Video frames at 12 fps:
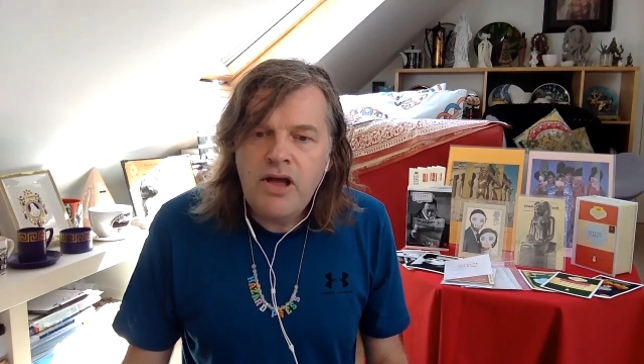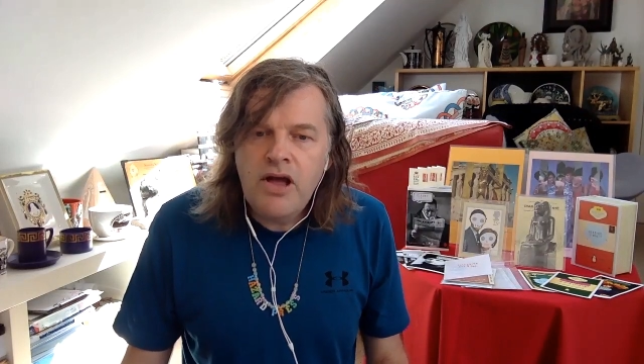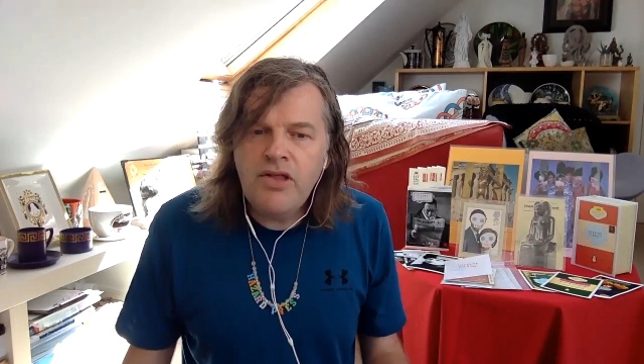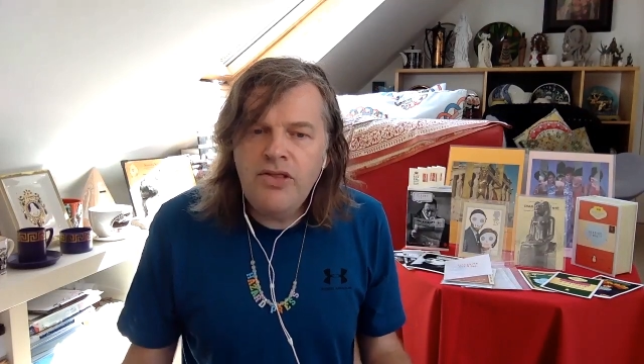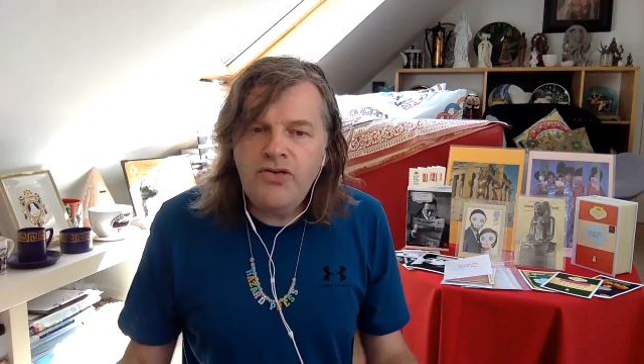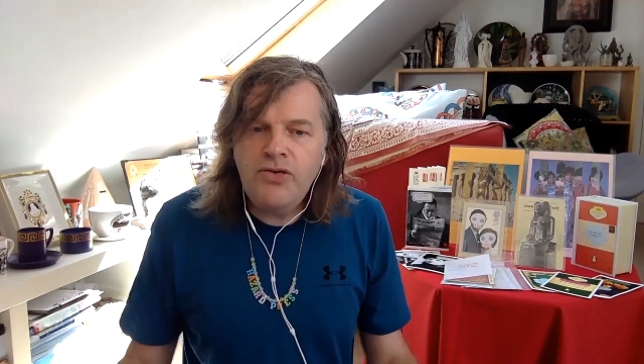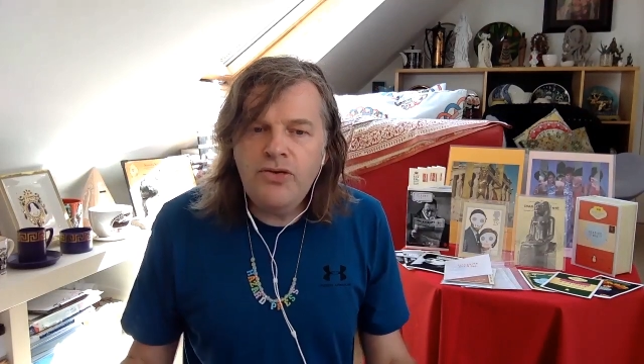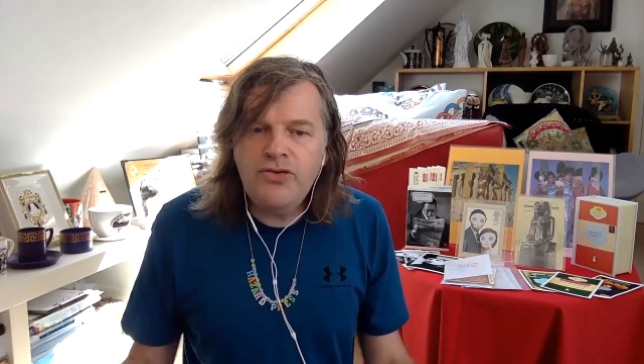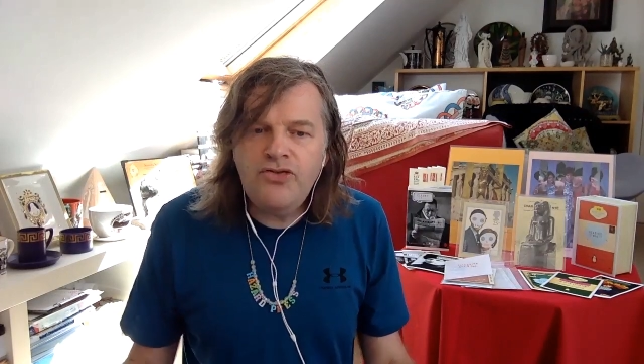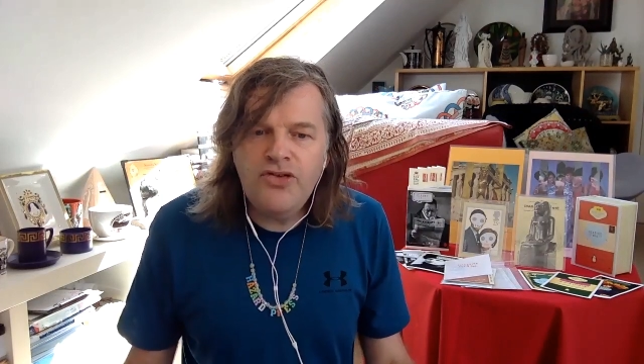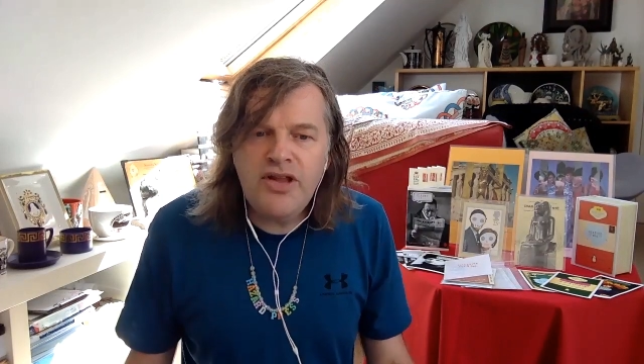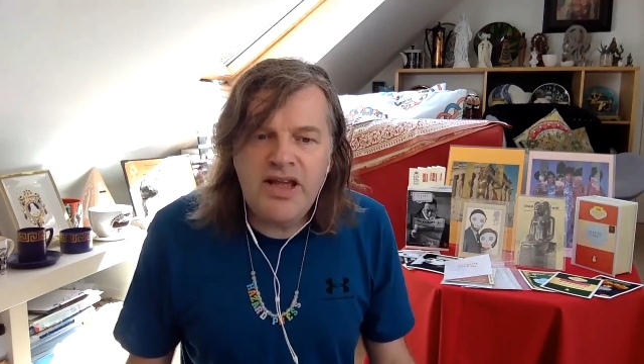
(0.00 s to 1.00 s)
And the
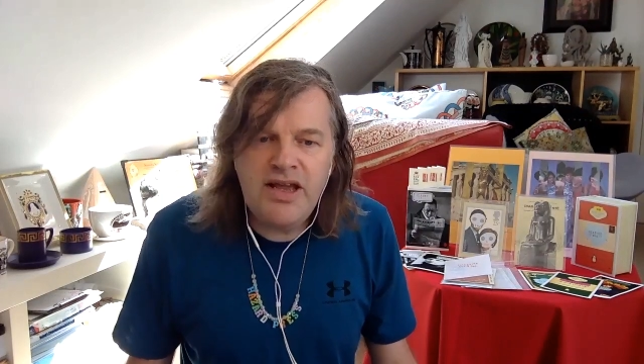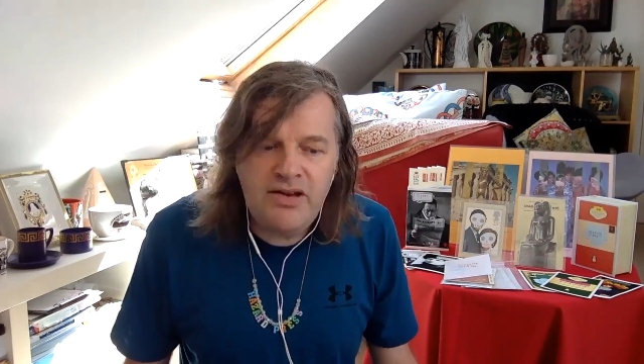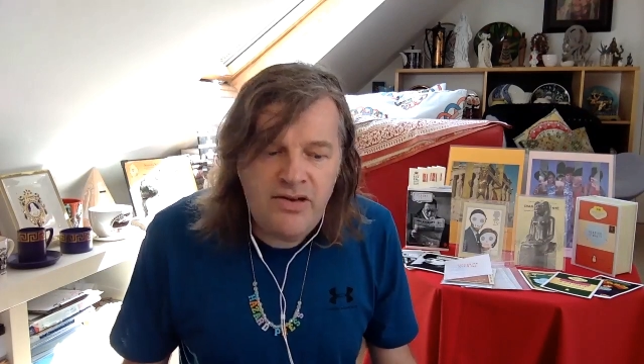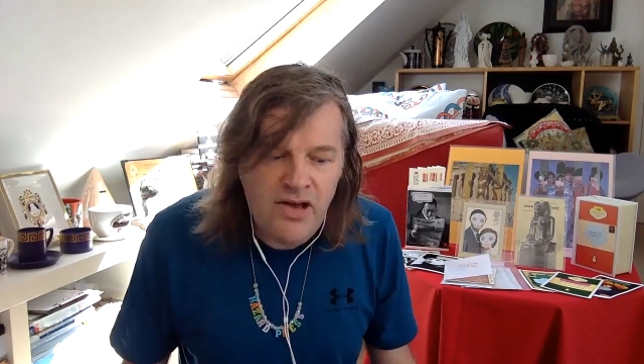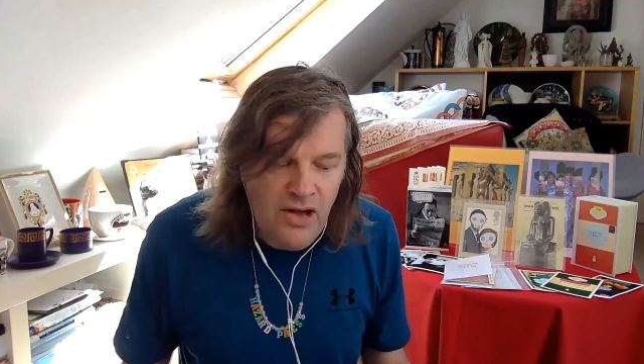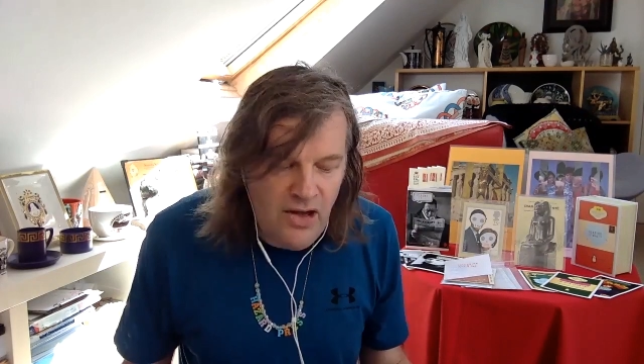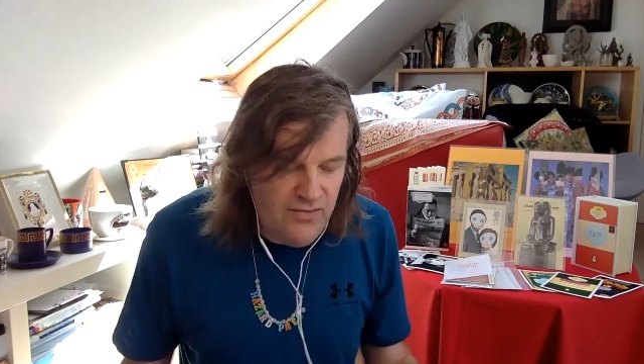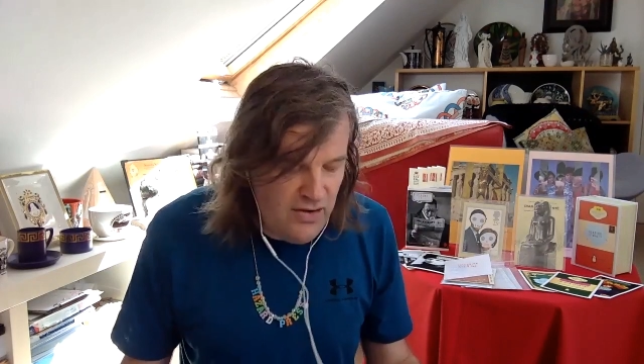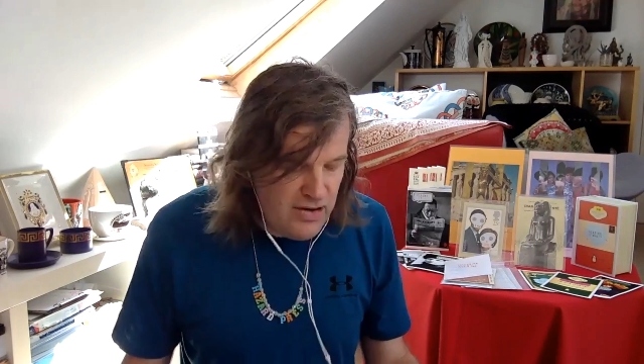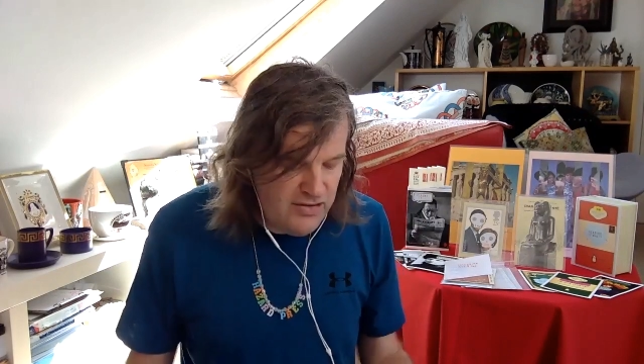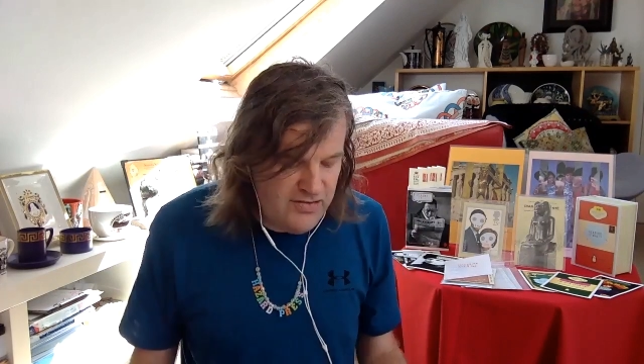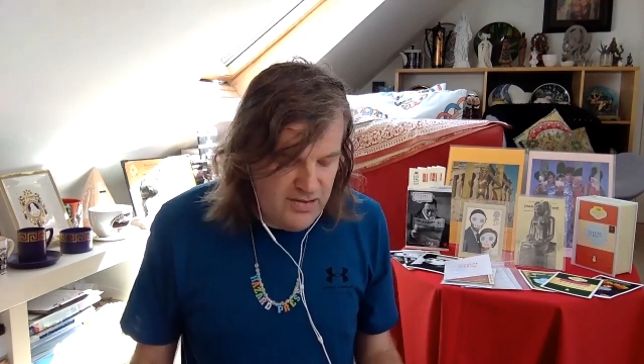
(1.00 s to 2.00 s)
tools you need are
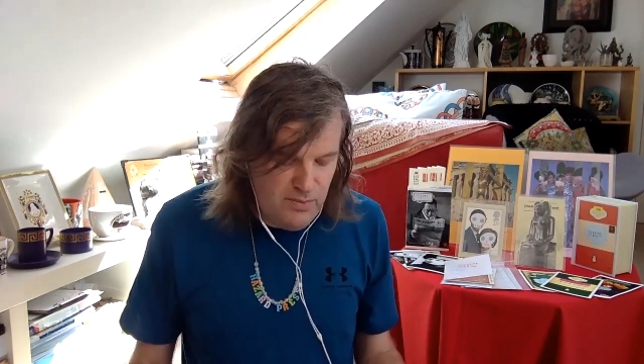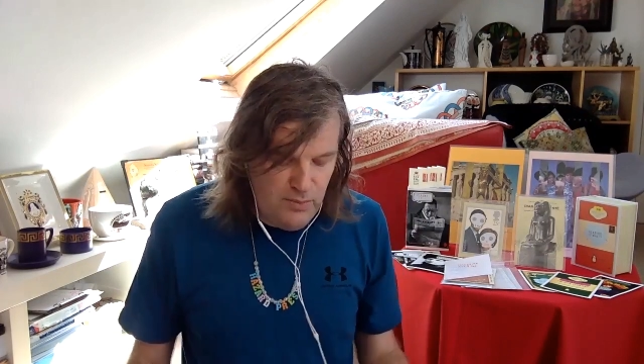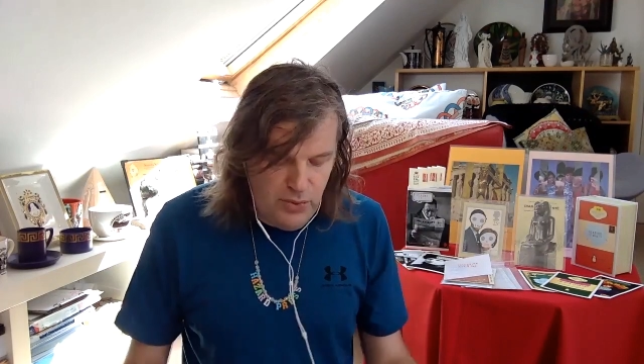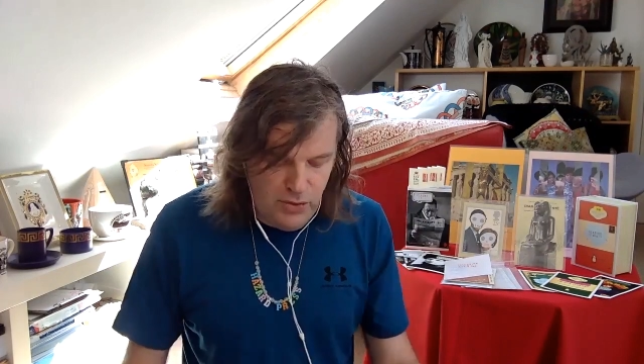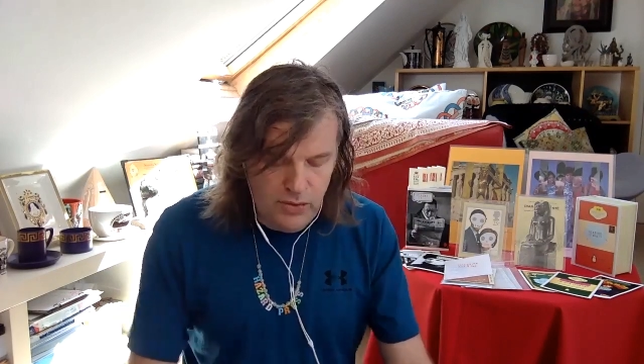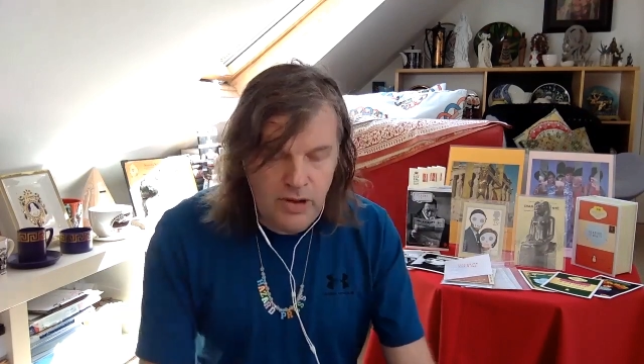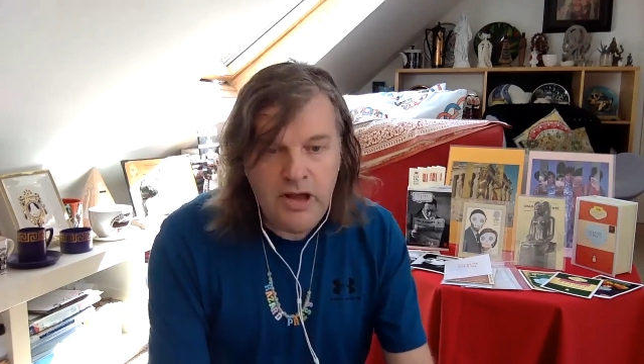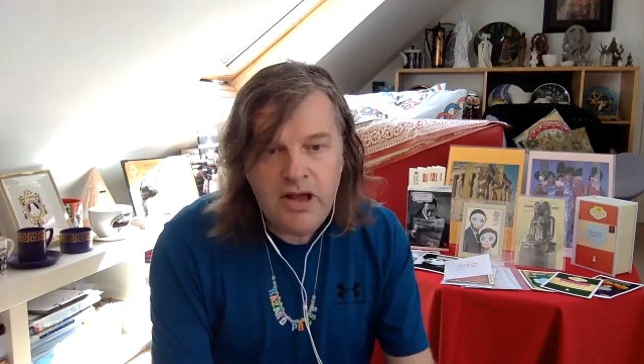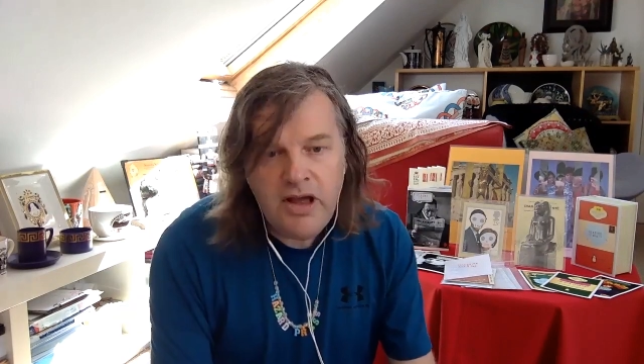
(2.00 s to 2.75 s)
very simple.